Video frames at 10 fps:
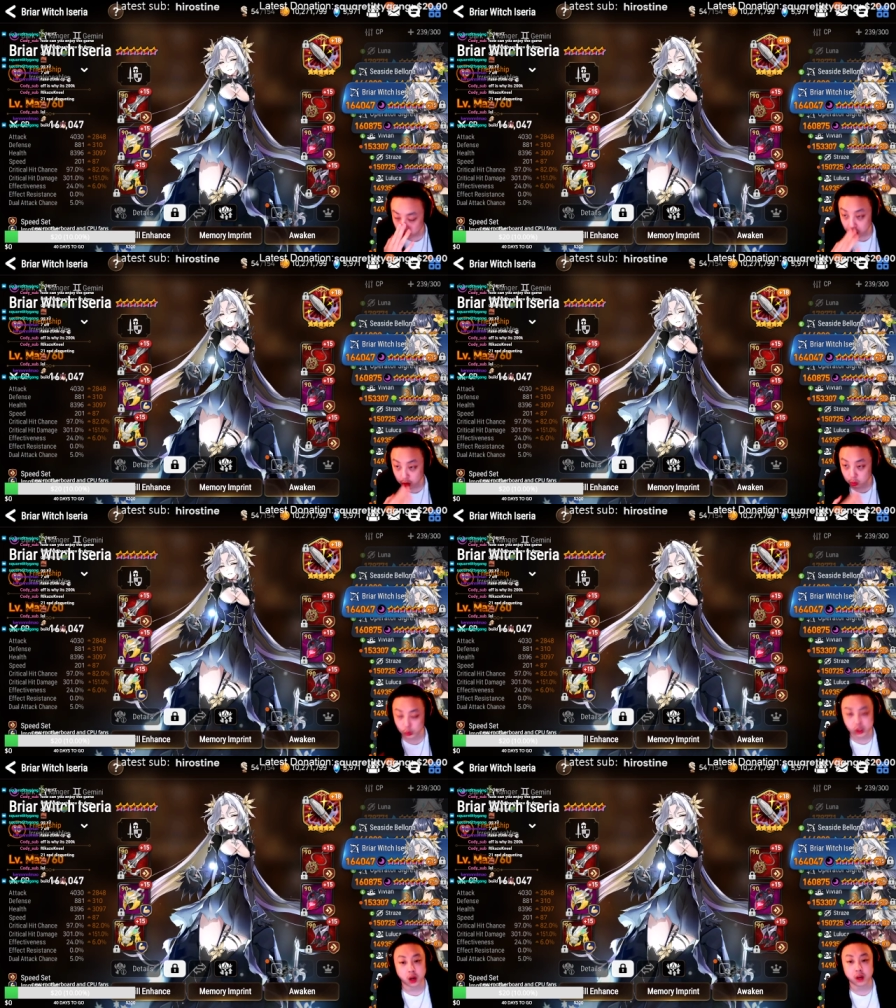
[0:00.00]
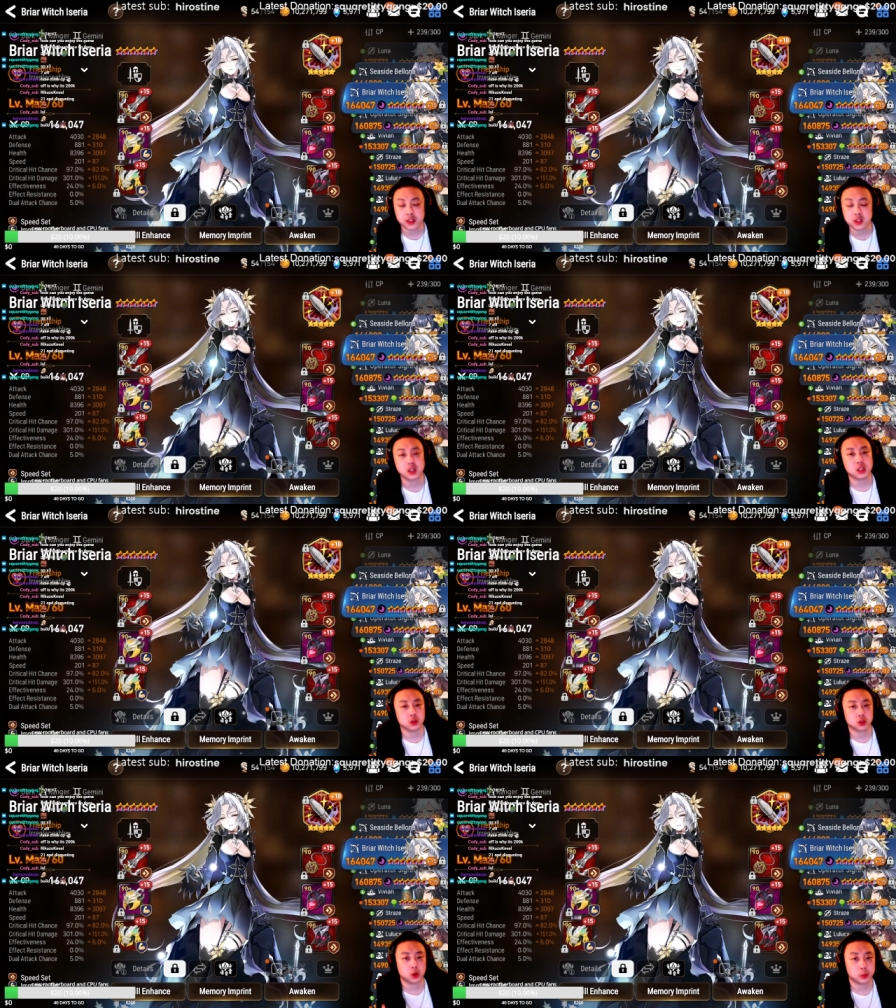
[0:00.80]
an arena offense that I
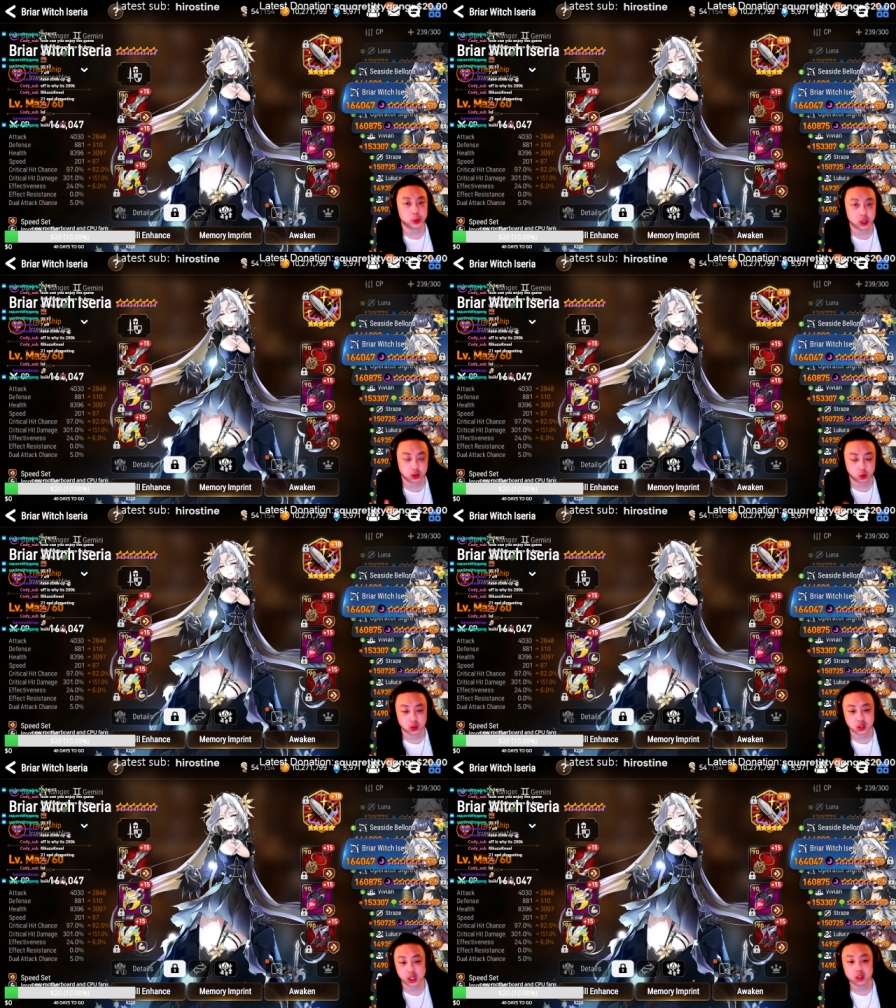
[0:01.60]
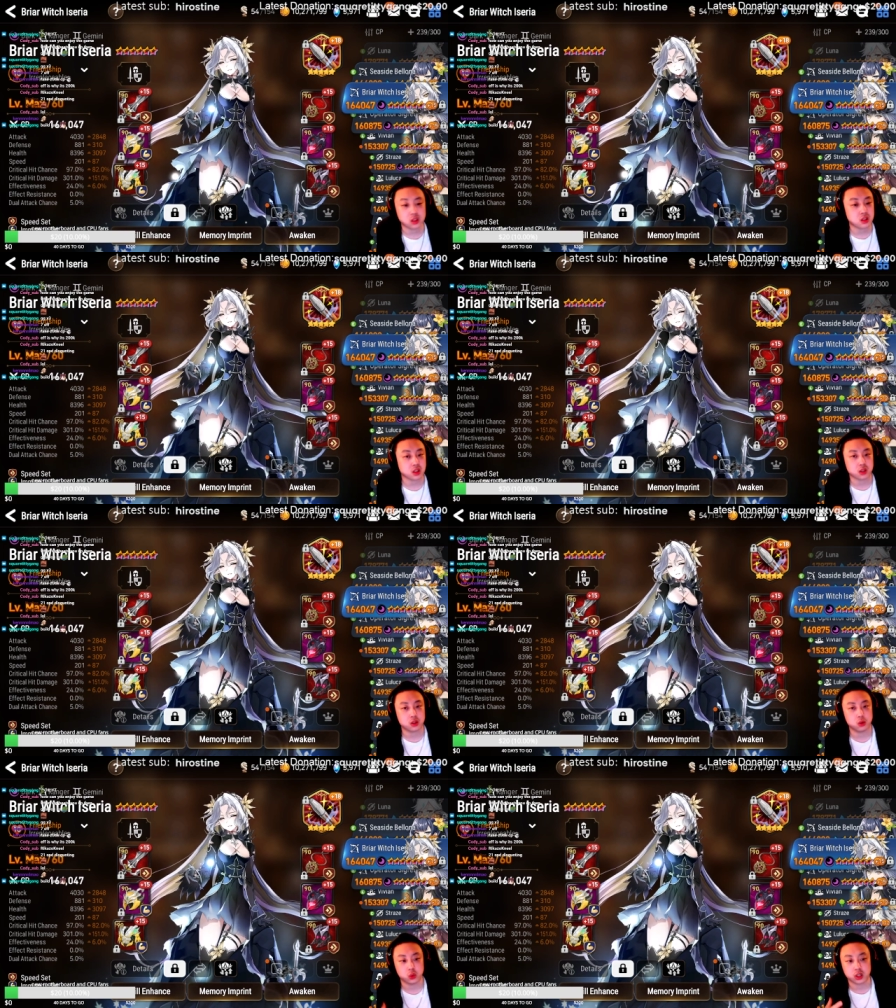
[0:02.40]
used quite a bit towards the end of the
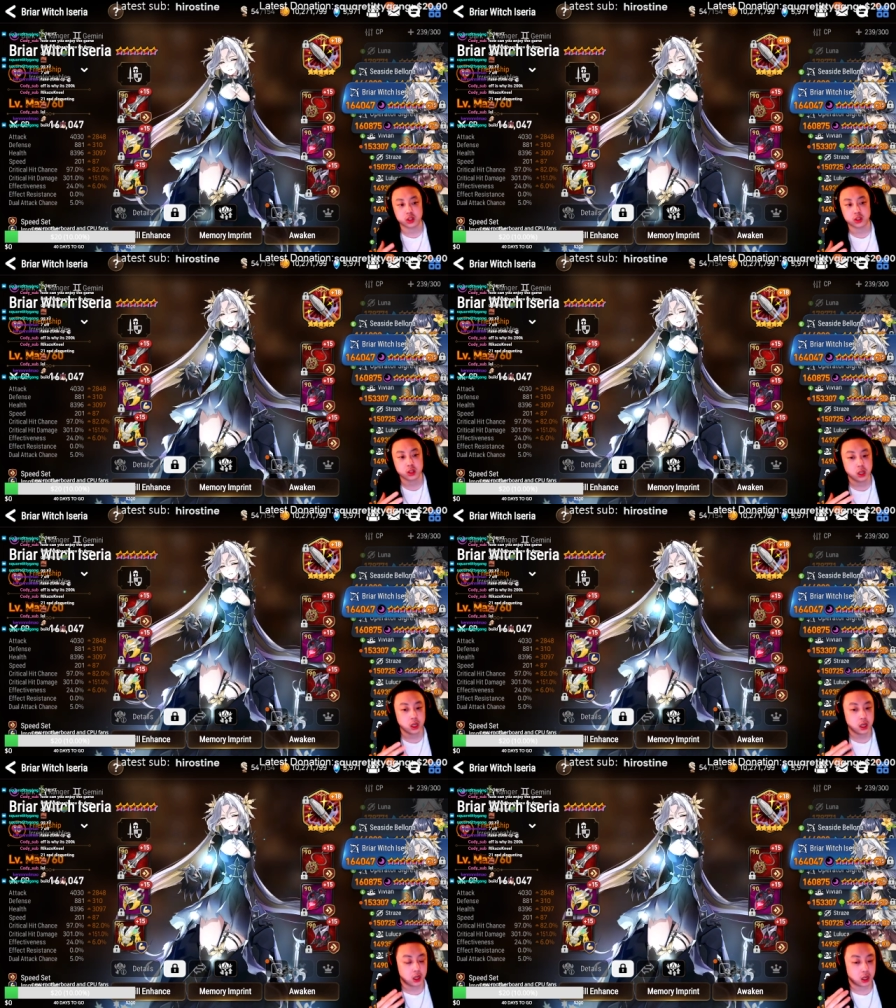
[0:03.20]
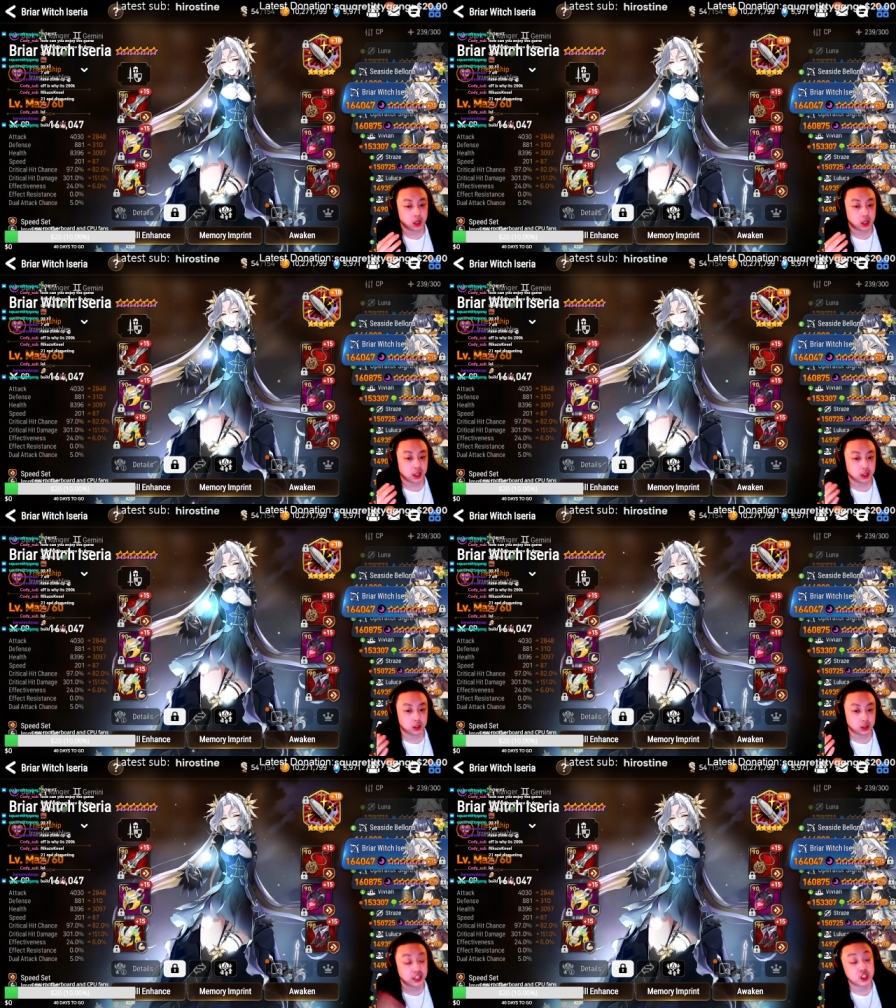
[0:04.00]
season was
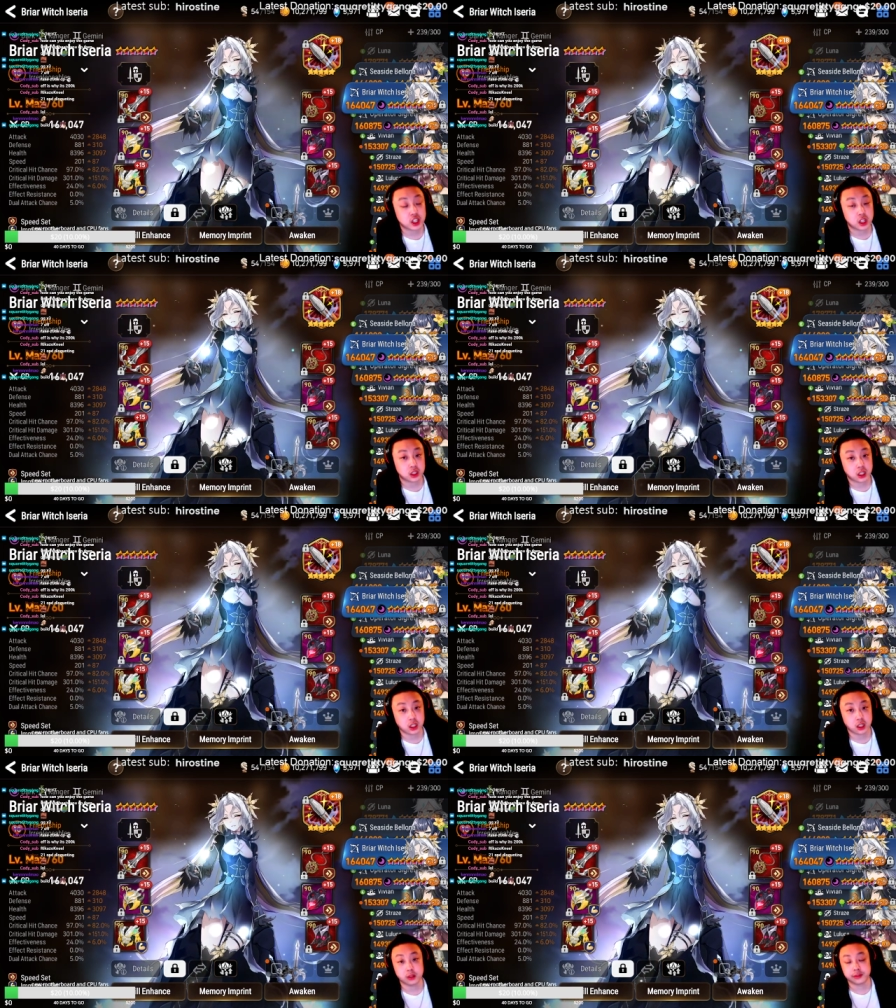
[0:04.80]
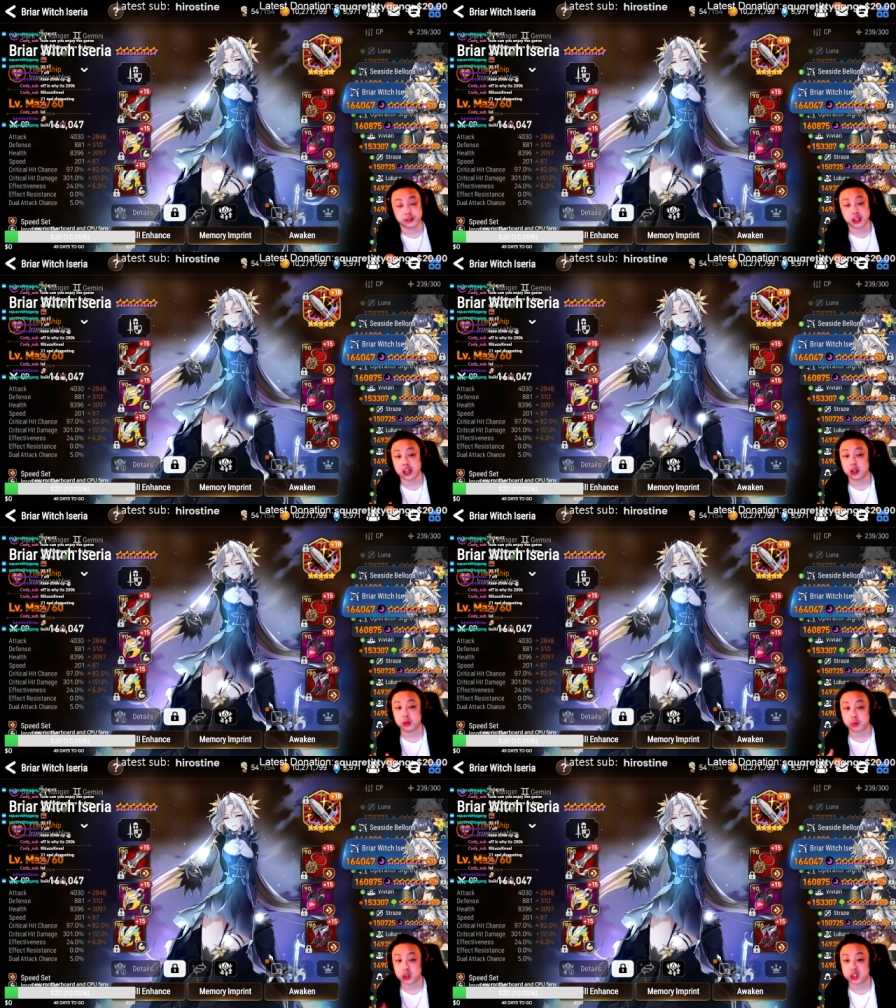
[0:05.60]
Light Angelica,
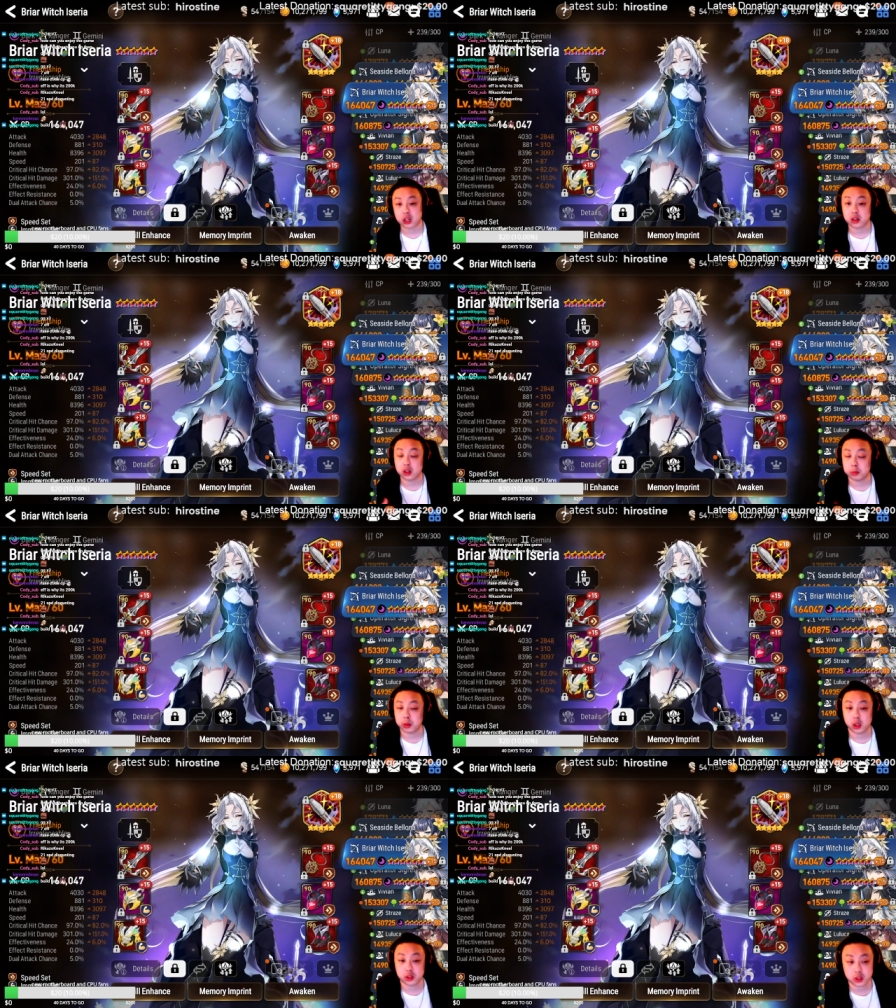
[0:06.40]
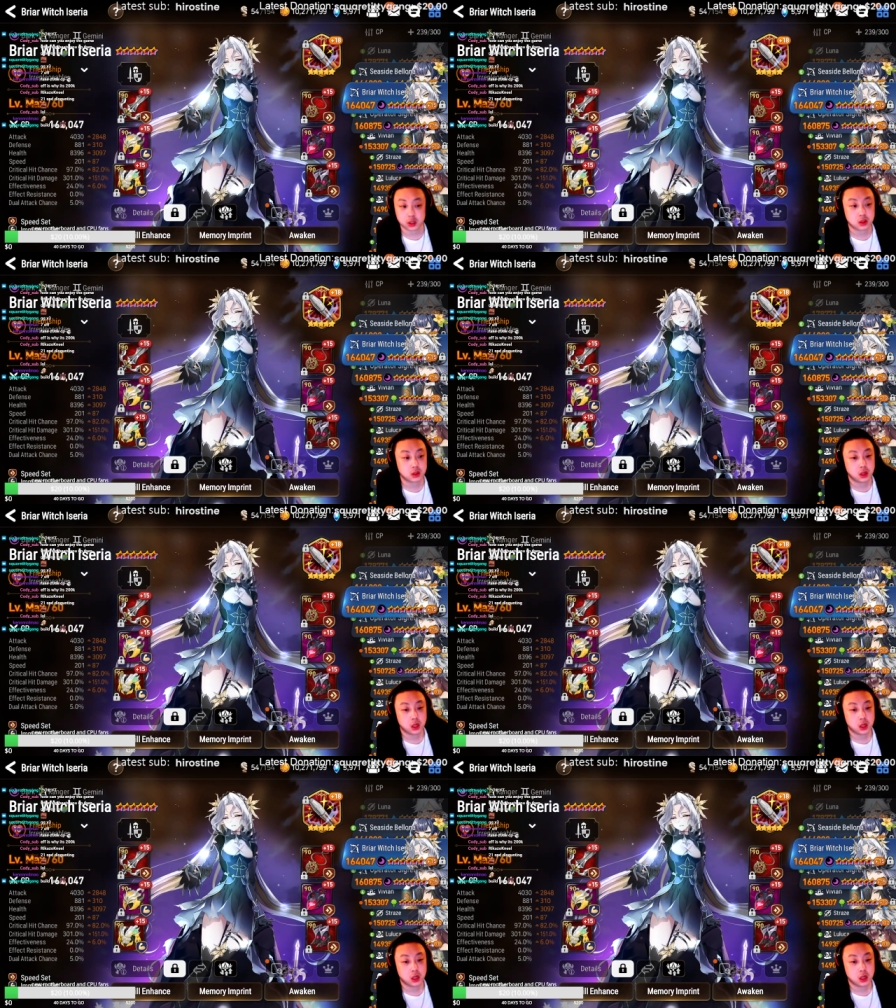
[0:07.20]
Flan, Berseria, and Politis.